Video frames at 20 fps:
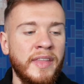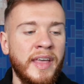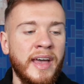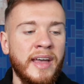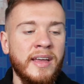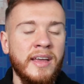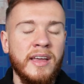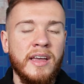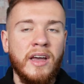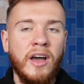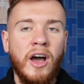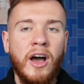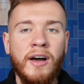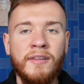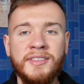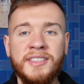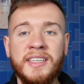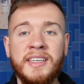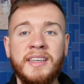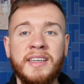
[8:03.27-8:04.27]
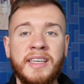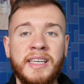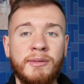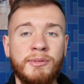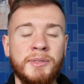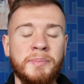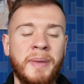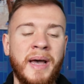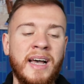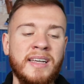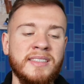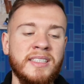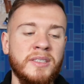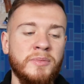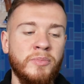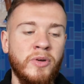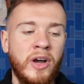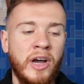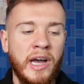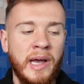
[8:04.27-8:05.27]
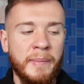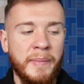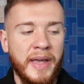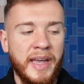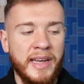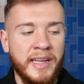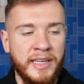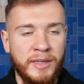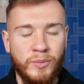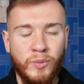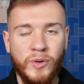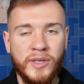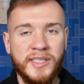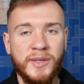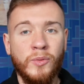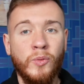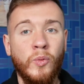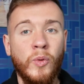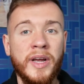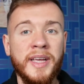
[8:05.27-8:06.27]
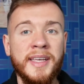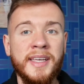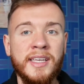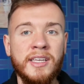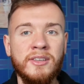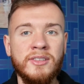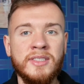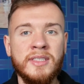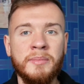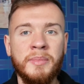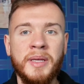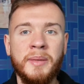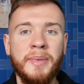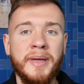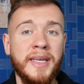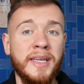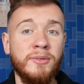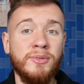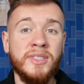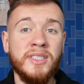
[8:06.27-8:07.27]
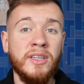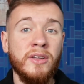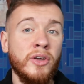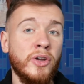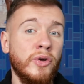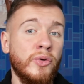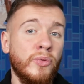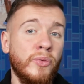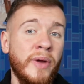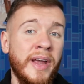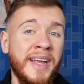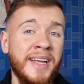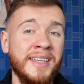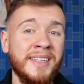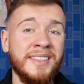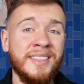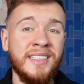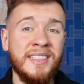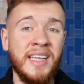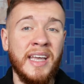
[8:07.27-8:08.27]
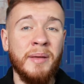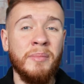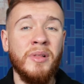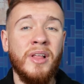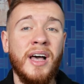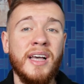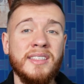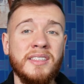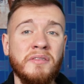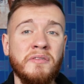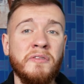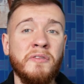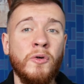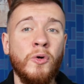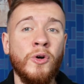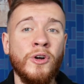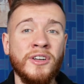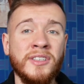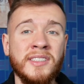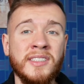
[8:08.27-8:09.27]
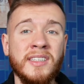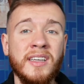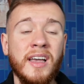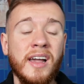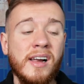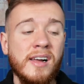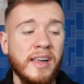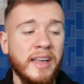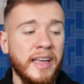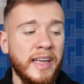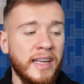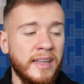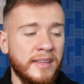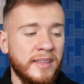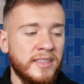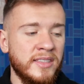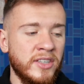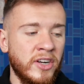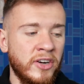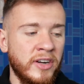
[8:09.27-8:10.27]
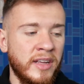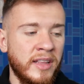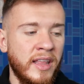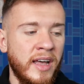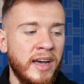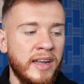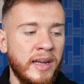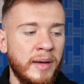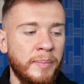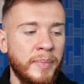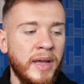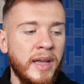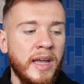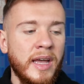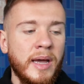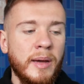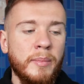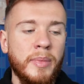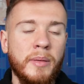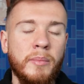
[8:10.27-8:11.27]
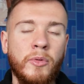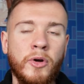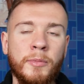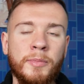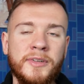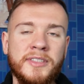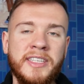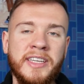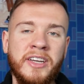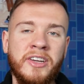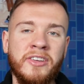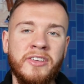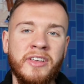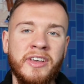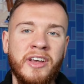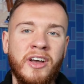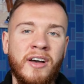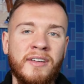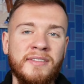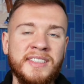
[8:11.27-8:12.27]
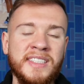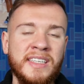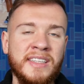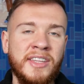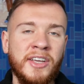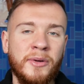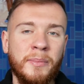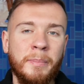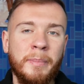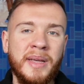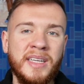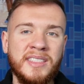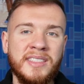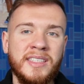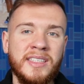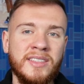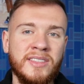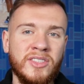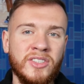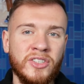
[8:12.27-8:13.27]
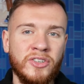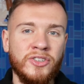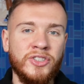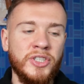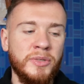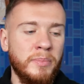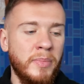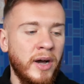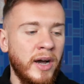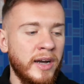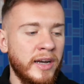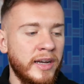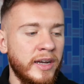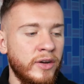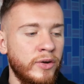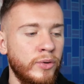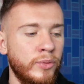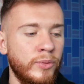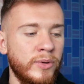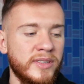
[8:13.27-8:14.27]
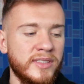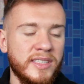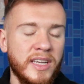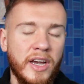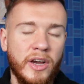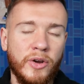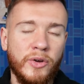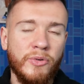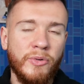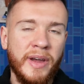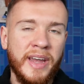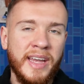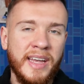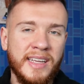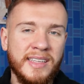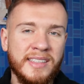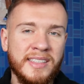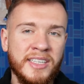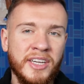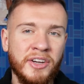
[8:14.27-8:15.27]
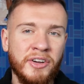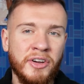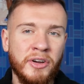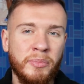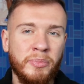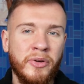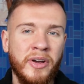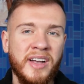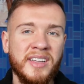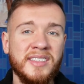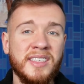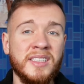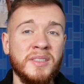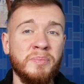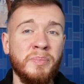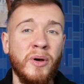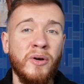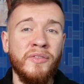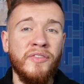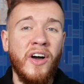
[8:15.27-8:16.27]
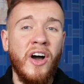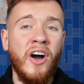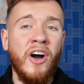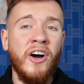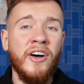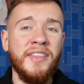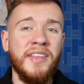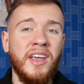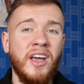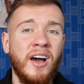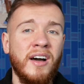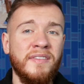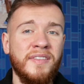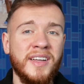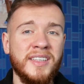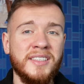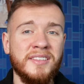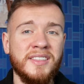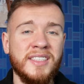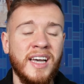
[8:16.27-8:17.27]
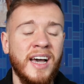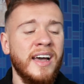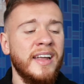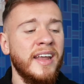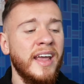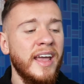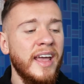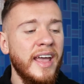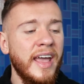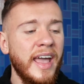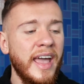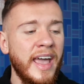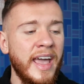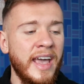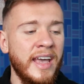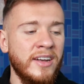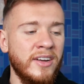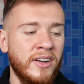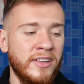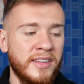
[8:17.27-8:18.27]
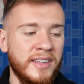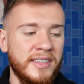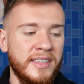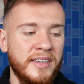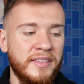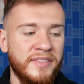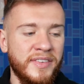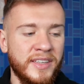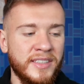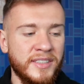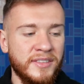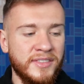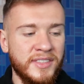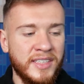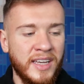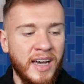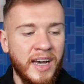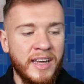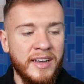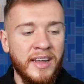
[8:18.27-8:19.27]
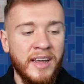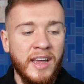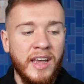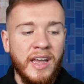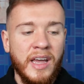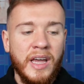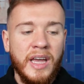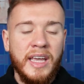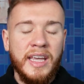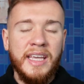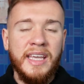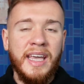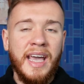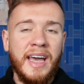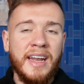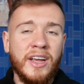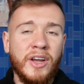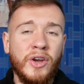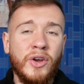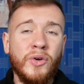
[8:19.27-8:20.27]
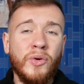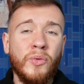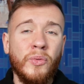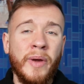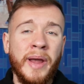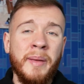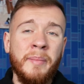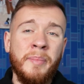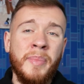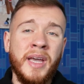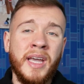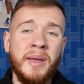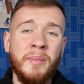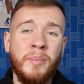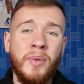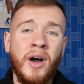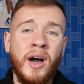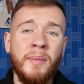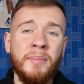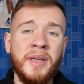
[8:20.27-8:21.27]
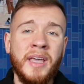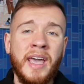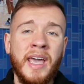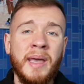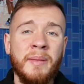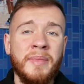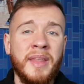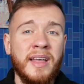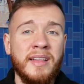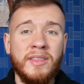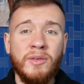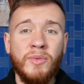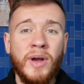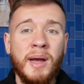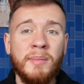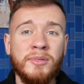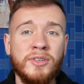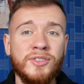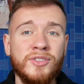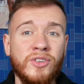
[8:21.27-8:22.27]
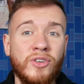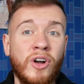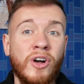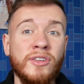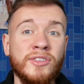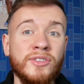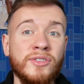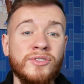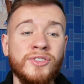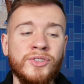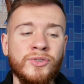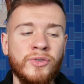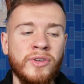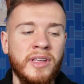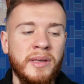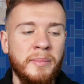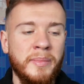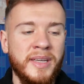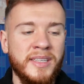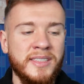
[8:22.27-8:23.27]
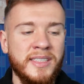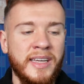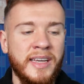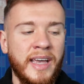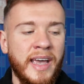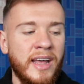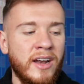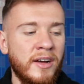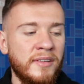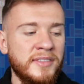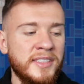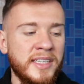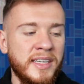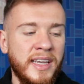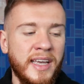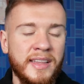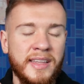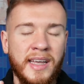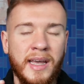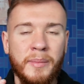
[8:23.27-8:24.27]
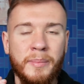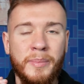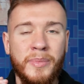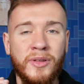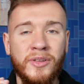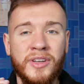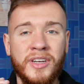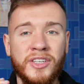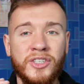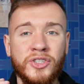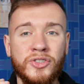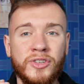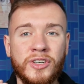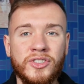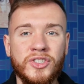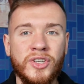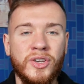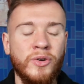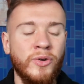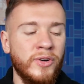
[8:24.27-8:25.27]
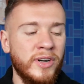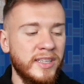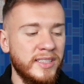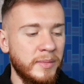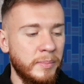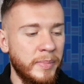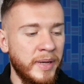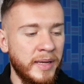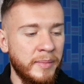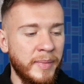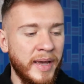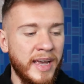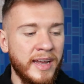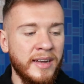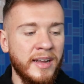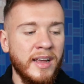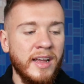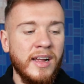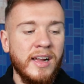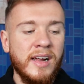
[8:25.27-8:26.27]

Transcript: That obviously he was past his prime and he wasn't what he used to be, but he was still a great stabilizing force in the starting lineup. But more particularly, obviously, they're missing Serge Ibaka, who was a great interior presence both on the offensive side and on the defensive side. He had a great pick and pop game that the Raptors are also sorely missing, and obviously he had the ability to stretch the court as a big man.